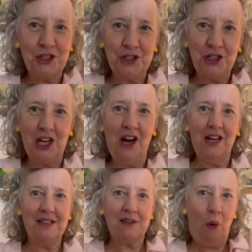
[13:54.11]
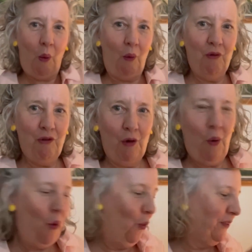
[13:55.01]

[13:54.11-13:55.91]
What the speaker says: July's All Four.